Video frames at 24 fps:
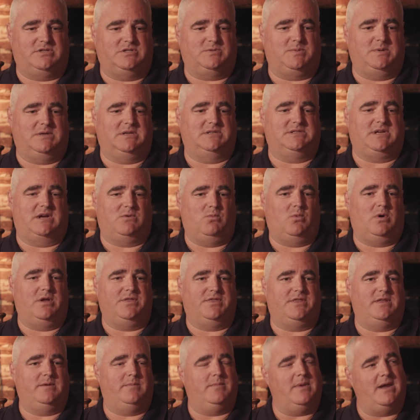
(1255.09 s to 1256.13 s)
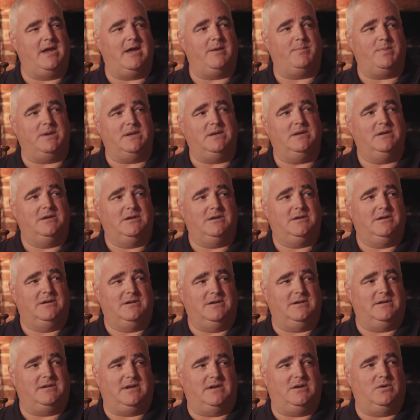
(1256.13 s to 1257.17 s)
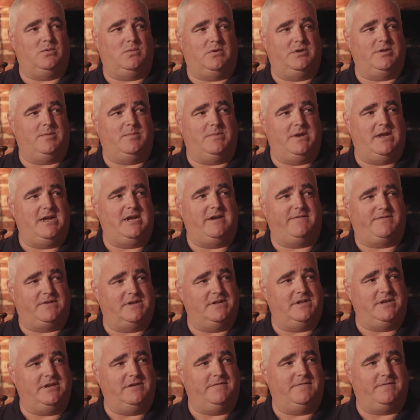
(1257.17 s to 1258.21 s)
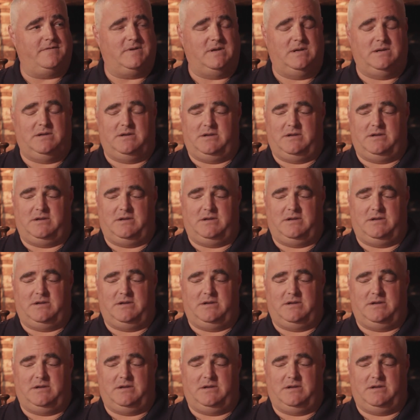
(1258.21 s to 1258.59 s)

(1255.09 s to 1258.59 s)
just because I want them happy, and I don't want them to have to leave.